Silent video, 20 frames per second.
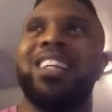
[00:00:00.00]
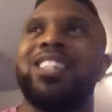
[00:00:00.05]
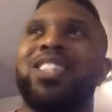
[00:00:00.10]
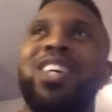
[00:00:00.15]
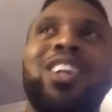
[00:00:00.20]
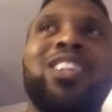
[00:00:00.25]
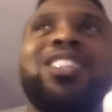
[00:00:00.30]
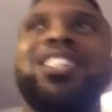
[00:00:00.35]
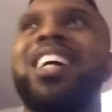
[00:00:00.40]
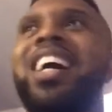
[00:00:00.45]
The
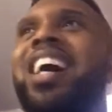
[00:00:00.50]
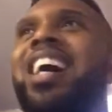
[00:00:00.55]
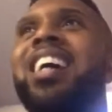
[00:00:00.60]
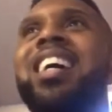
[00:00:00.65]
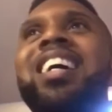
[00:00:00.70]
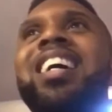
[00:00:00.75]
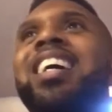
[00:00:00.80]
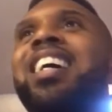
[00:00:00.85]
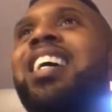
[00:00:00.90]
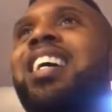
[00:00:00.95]
Suns are
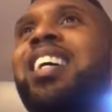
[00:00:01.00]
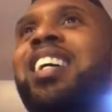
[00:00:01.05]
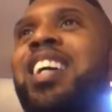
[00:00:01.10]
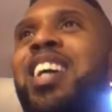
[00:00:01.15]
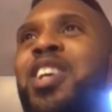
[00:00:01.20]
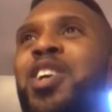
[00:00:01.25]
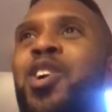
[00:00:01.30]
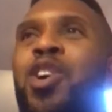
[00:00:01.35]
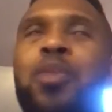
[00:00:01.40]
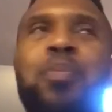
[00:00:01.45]

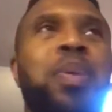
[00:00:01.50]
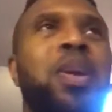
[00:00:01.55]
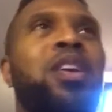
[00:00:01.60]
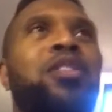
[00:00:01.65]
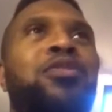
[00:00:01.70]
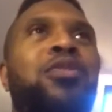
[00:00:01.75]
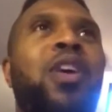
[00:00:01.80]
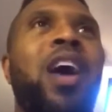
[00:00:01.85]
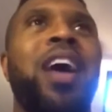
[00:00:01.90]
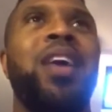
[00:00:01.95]
a
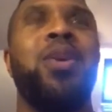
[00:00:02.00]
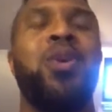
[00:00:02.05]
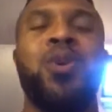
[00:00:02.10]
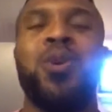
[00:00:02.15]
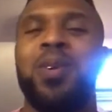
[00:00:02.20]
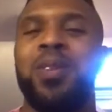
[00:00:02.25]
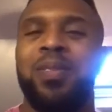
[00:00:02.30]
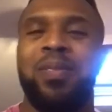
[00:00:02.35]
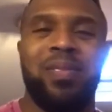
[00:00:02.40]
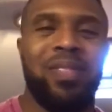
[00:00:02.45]
European
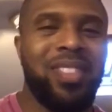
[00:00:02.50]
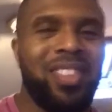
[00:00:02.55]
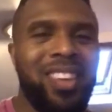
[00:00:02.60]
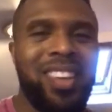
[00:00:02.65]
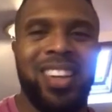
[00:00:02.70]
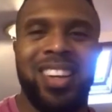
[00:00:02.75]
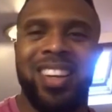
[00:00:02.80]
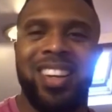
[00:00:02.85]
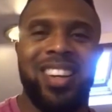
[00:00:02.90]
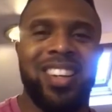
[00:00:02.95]
final,
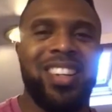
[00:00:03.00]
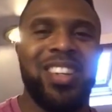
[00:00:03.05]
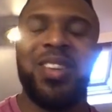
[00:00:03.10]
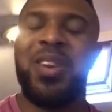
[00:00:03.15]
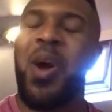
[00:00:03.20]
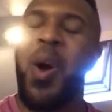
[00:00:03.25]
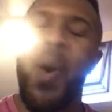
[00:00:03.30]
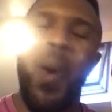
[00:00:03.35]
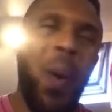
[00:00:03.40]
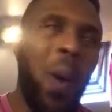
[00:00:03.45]

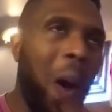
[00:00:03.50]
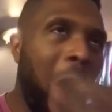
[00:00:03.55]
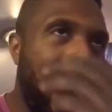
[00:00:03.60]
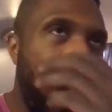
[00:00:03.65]
you know.